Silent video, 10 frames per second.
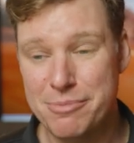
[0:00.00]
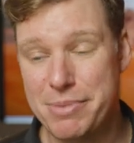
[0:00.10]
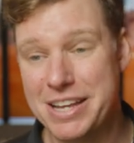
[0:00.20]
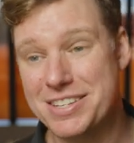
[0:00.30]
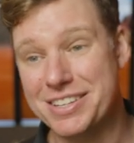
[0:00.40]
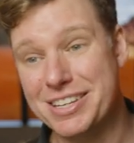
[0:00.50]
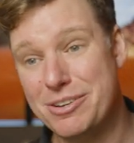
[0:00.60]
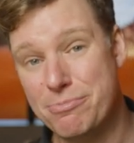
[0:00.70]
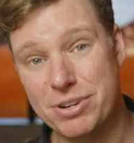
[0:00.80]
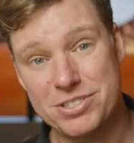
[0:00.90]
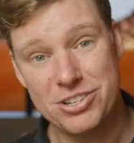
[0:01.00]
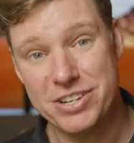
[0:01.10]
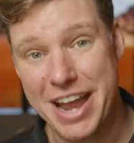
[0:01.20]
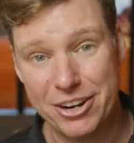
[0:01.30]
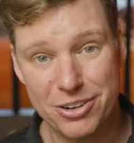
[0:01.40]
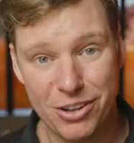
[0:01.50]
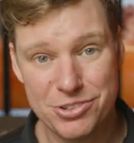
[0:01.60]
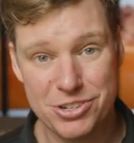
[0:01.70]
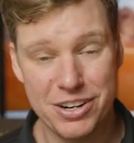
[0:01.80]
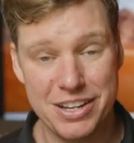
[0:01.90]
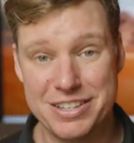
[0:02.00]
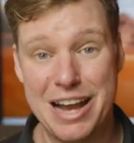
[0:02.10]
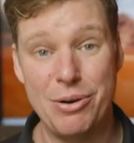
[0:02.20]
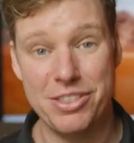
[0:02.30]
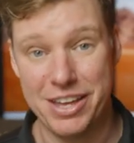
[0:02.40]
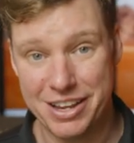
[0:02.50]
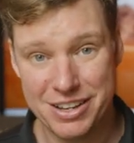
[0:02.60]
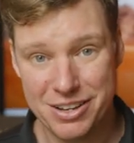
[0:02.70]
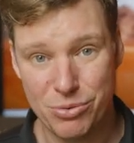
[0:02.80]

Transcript: Basically, precision agriculture is now a thing